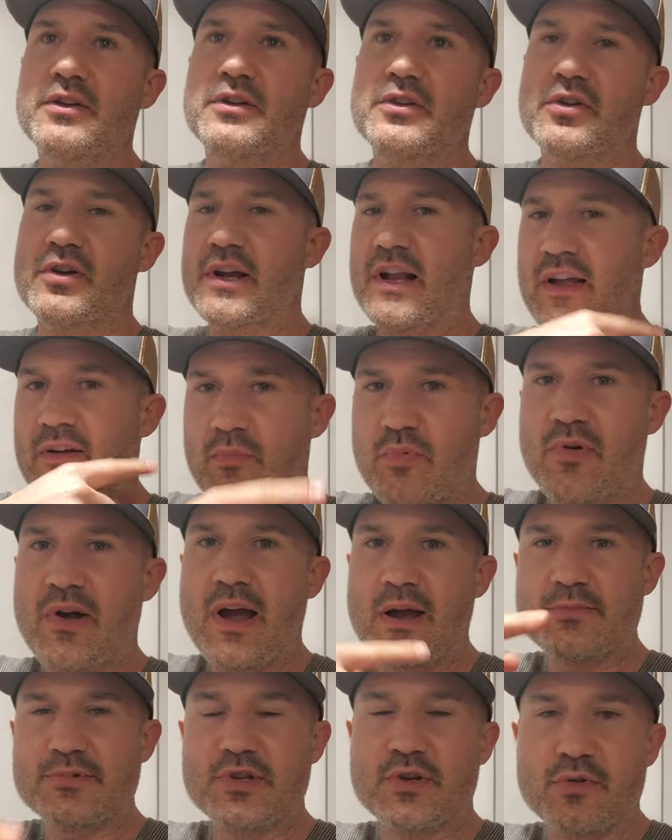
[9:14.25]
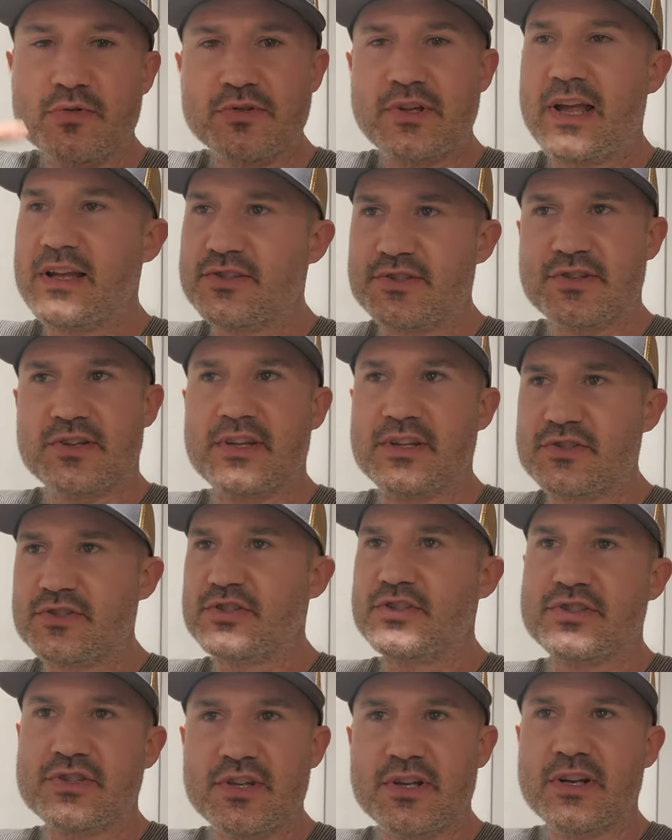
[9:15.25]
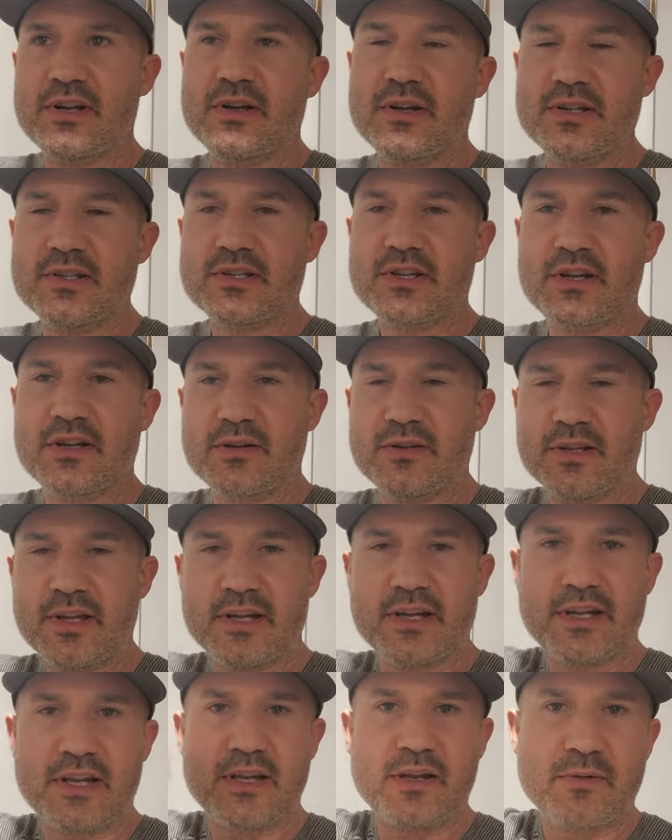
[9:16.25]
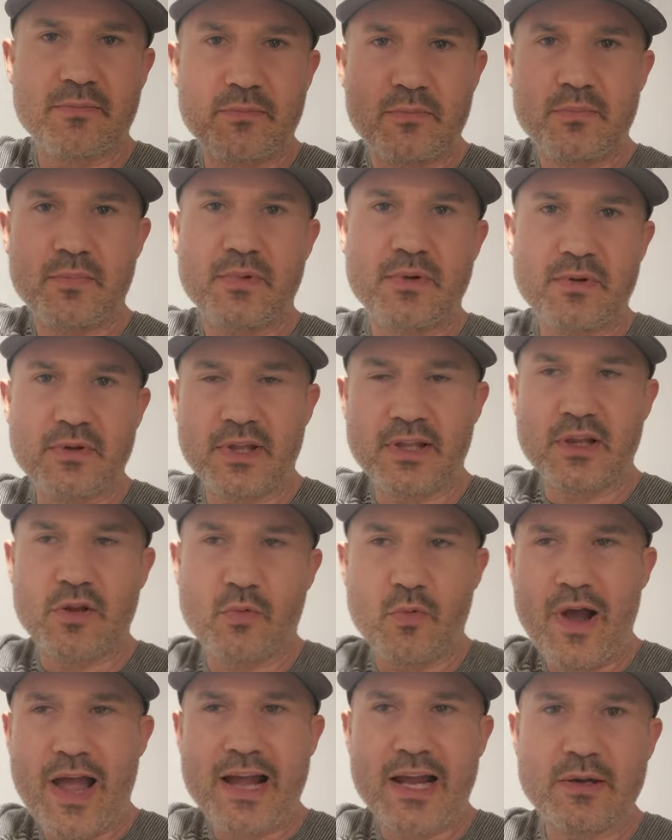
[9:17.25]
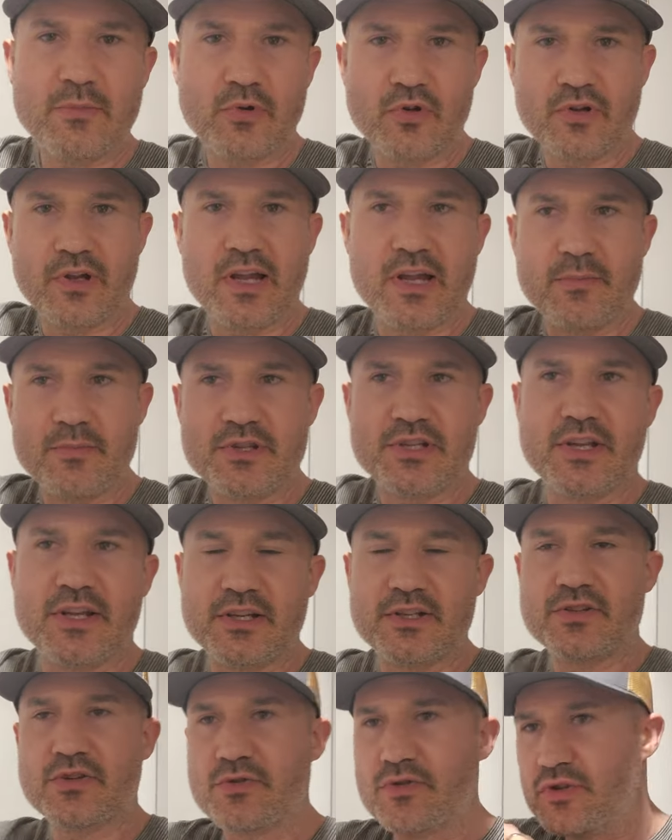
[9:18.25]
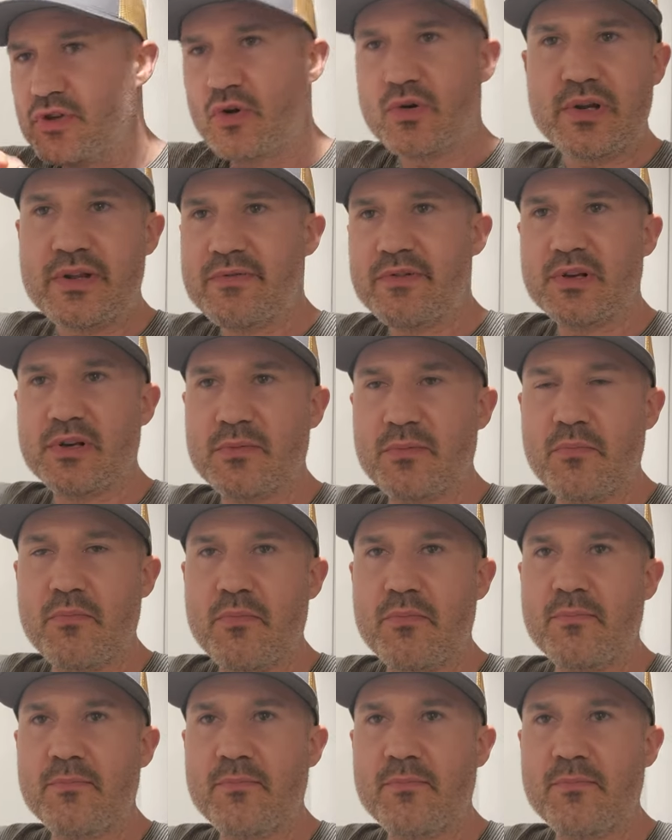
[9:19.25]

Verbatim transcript: you're gonna have problems the whole it's it's just gonna it's gonna like like the whack-a-mole game. It's like, so don't even